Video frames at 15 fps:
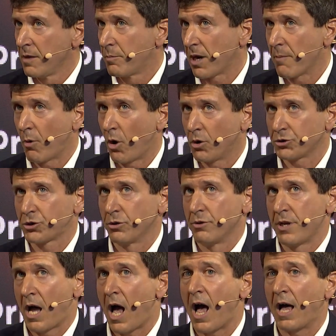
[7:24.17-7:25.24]
But I'm also
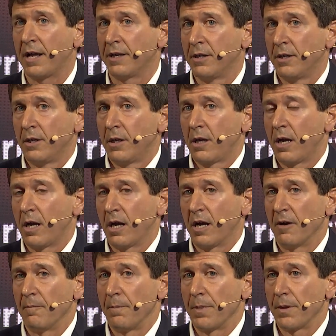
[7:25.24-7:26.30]
not,
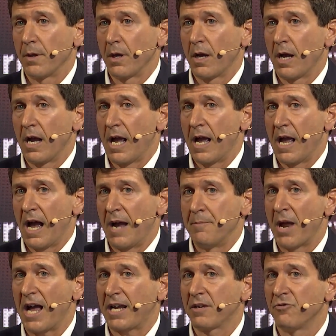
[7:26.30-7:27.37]
um, I,
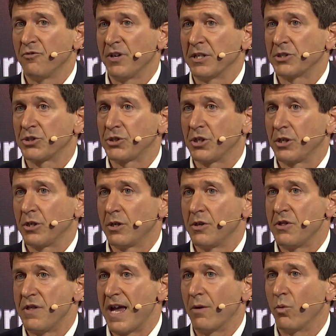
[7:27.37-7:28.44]
am not convinced
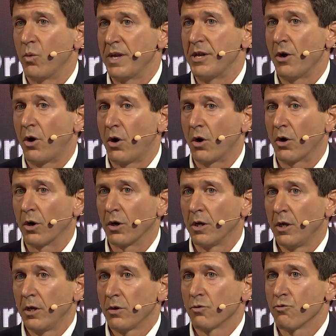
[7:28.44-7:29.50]
that we
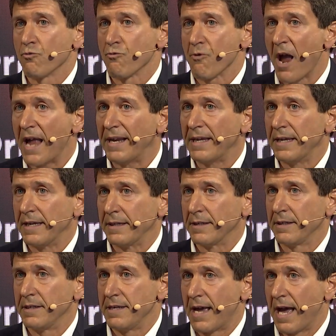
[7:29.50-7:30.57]
are
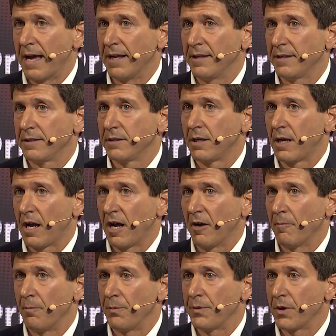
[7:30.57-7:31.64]
ready yet
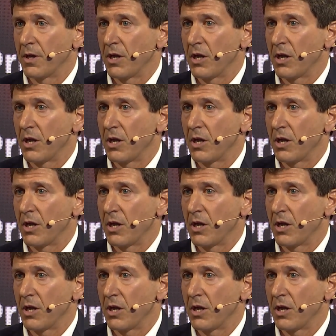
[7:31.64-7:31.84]
um,